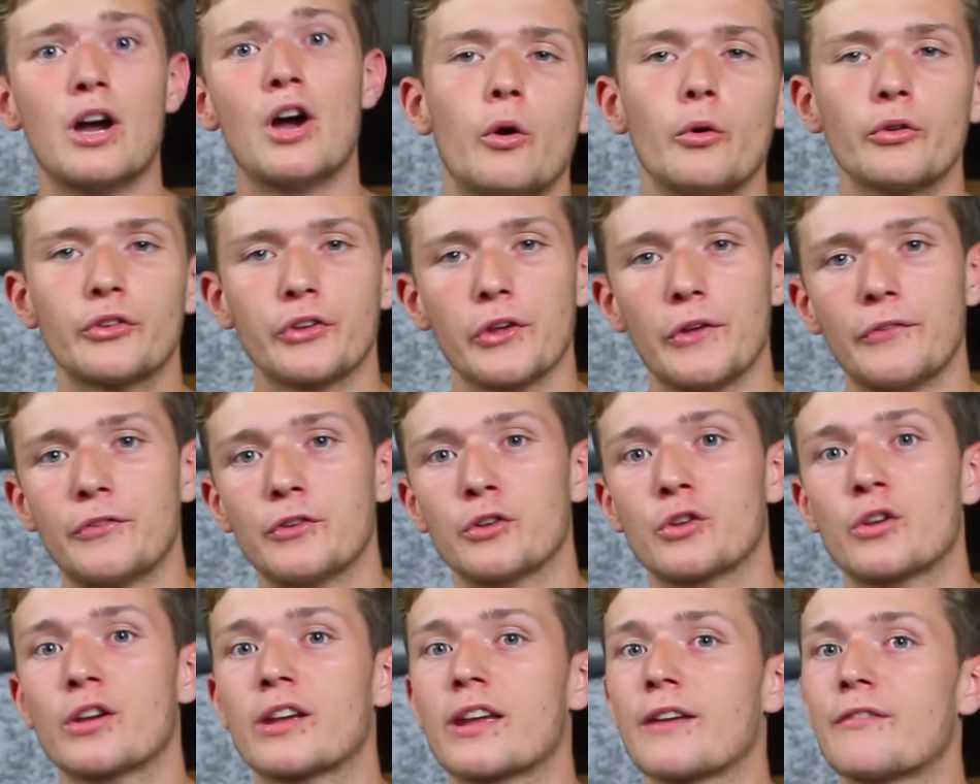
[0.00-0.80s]
Also, if
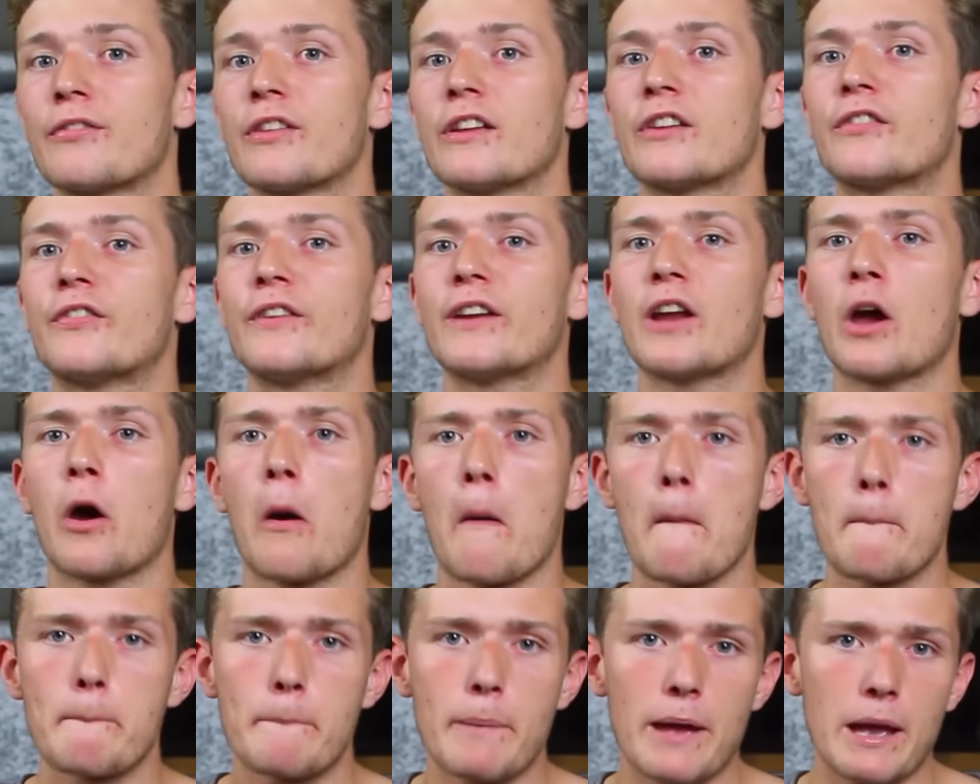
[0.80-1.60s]
you could give this
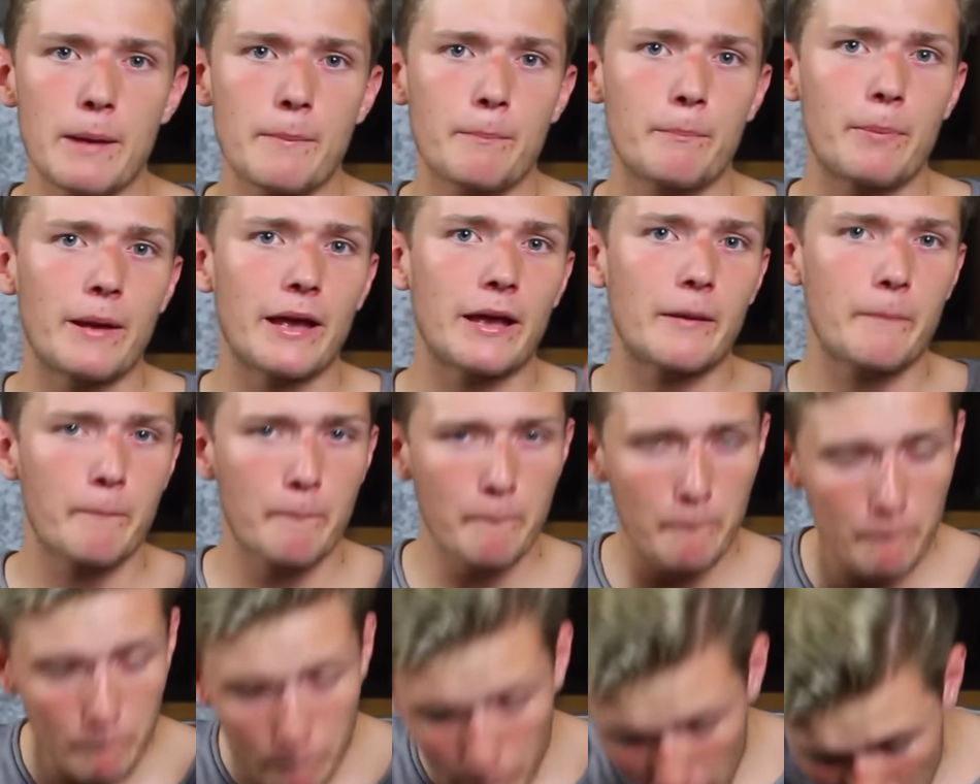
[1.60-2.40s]
video a big, big,
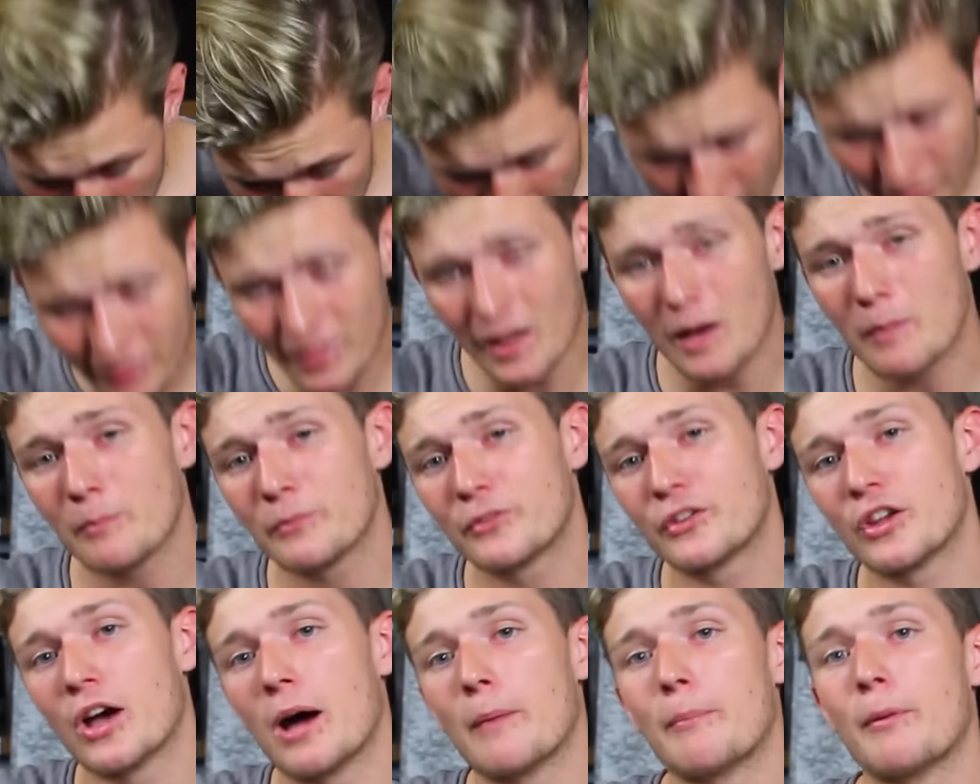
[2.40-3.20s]
big
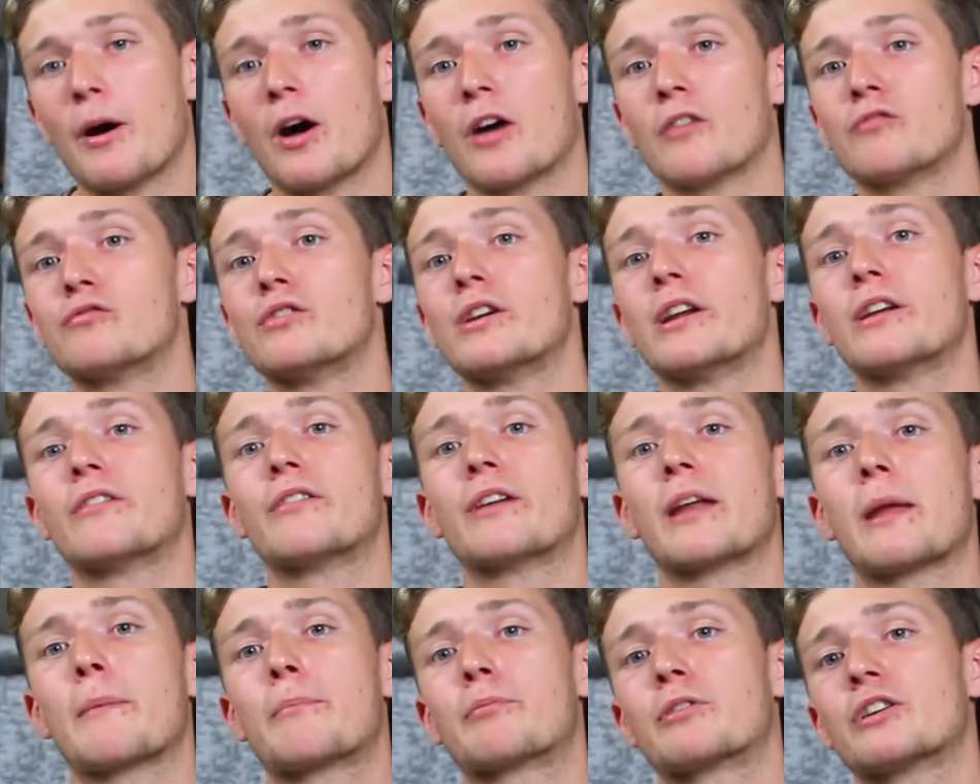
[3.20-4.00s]
thumbs up. I really,
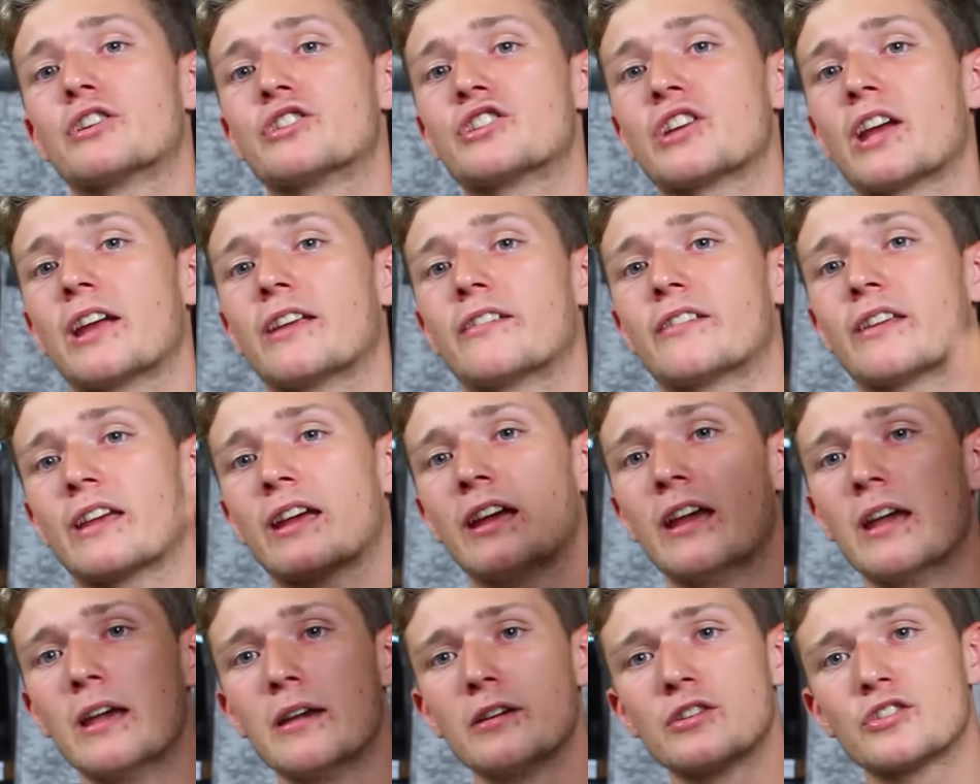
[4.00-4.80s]
really appreciate
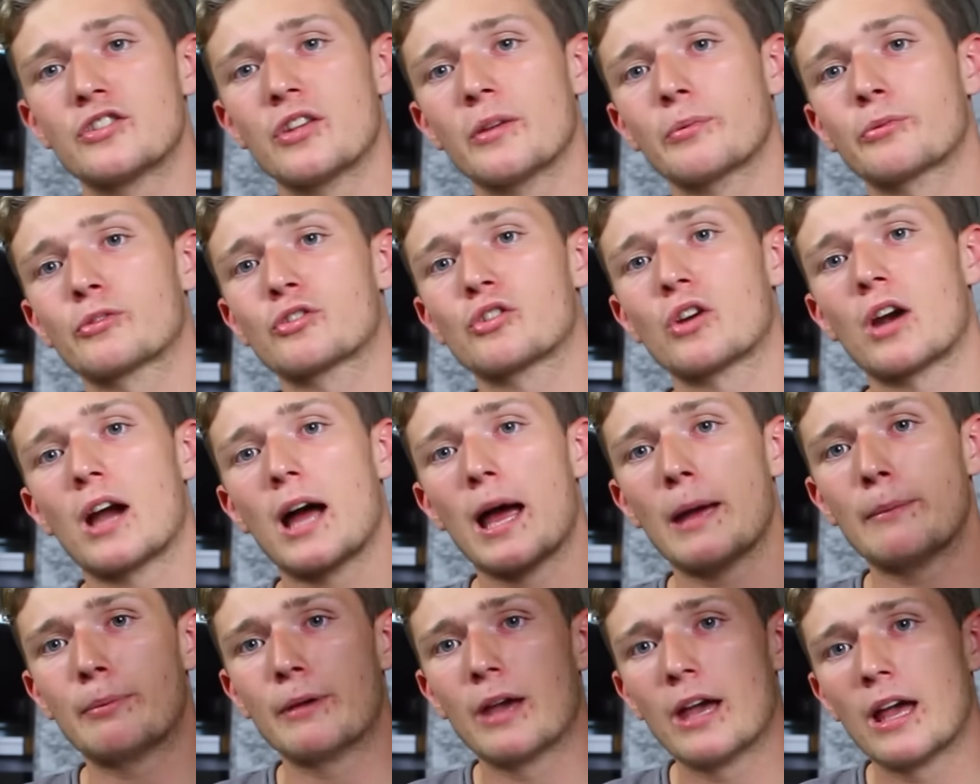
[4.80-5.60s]
it.
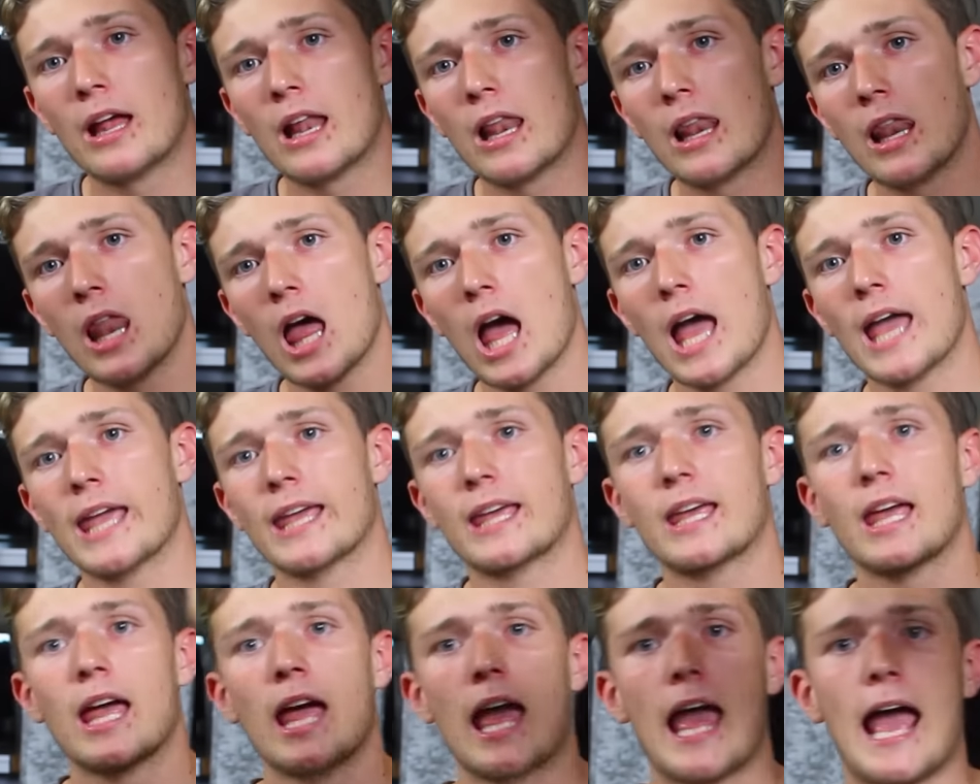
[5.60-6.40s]
Subscribe, like,
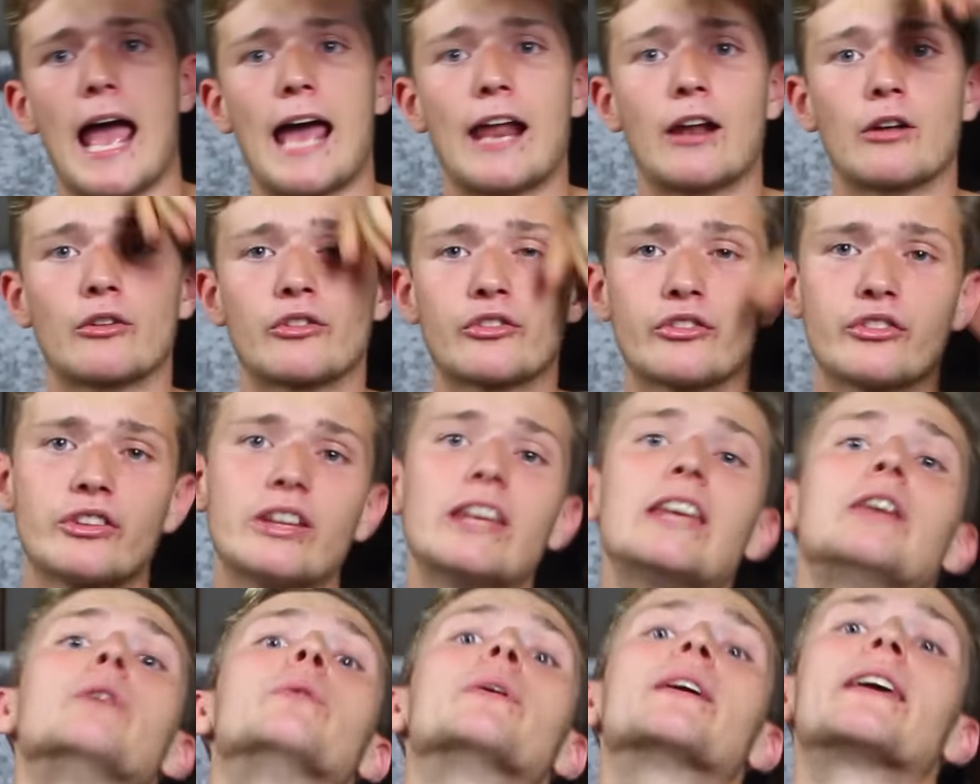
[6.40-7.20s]
and I'll
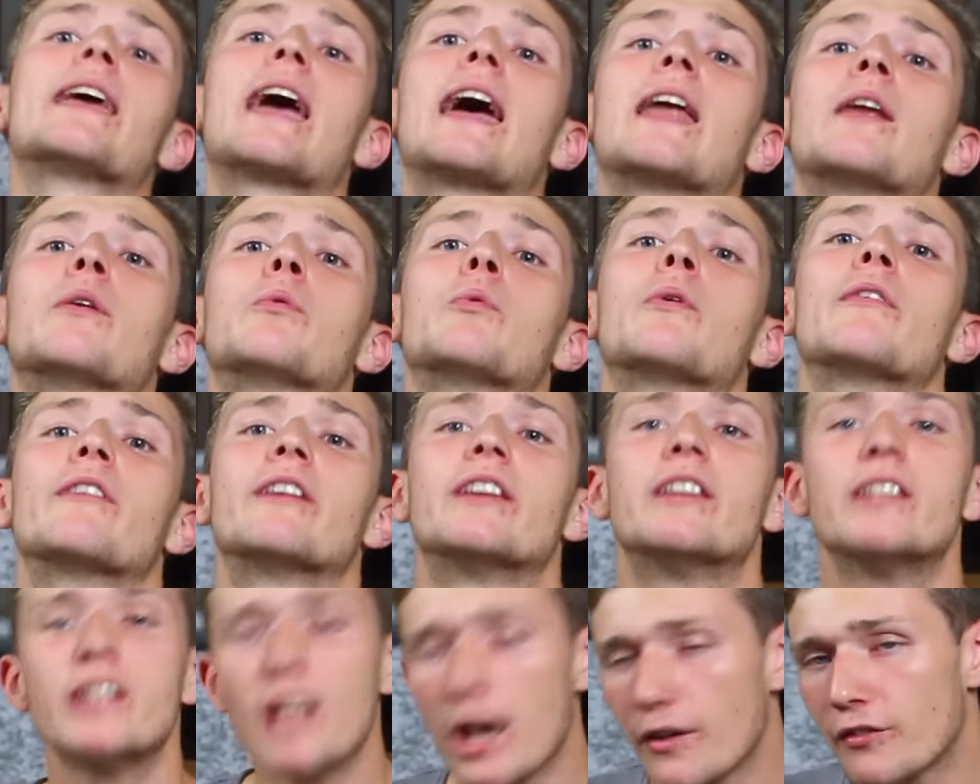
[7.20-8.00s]
see you again with
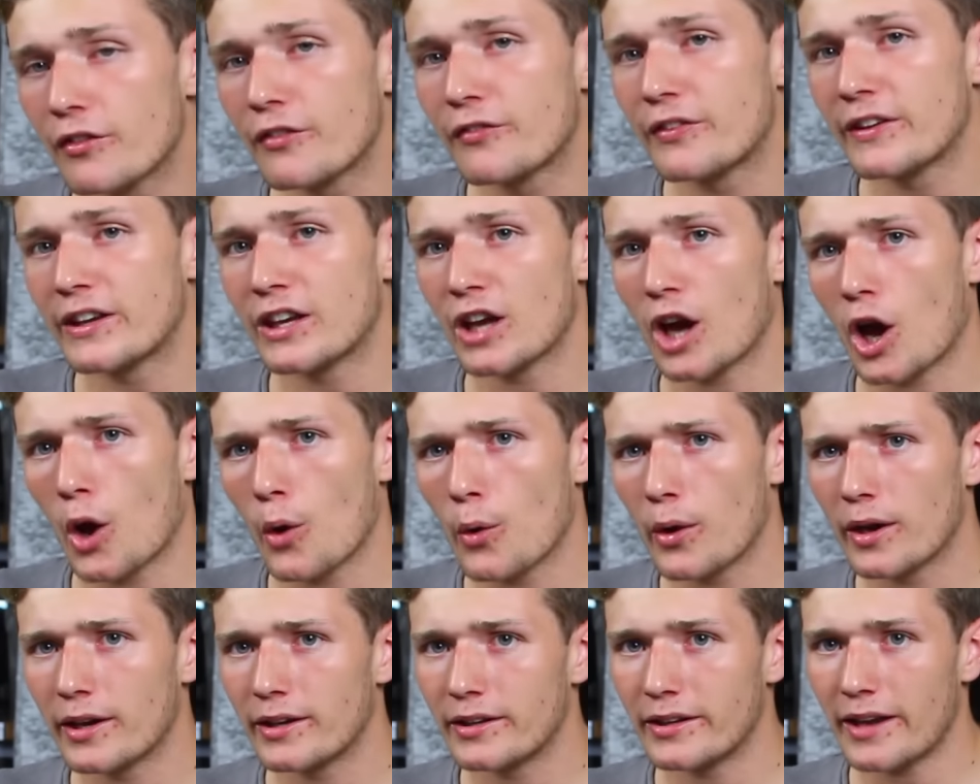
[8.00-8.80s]
another
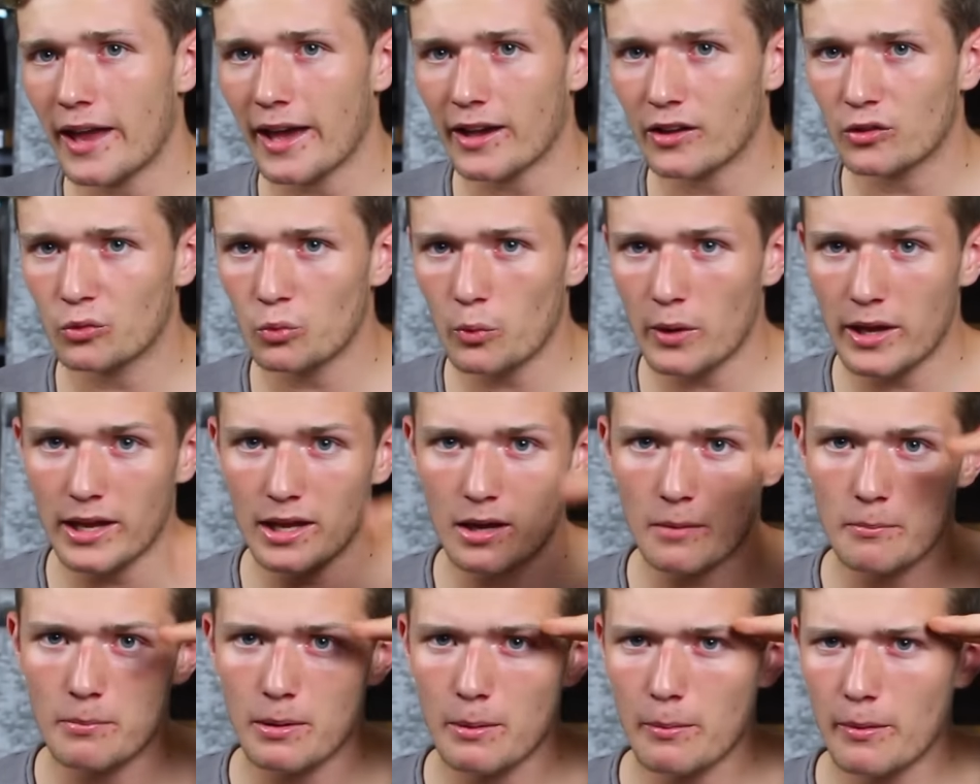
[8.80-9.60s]
video next
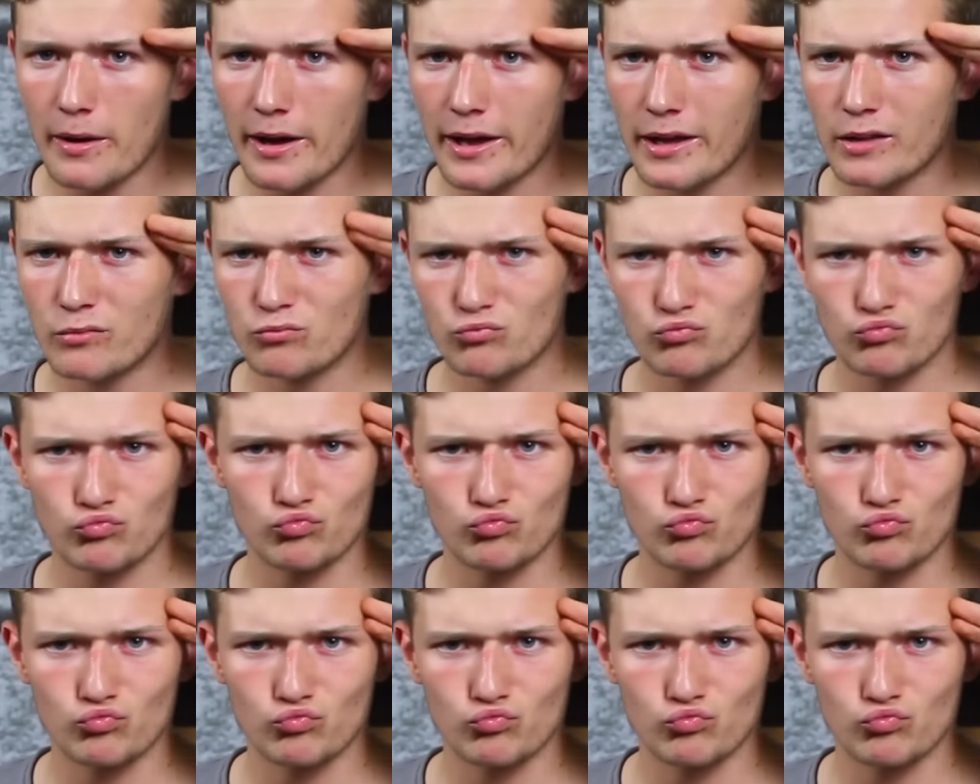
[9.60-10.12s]
week. Bye-bye.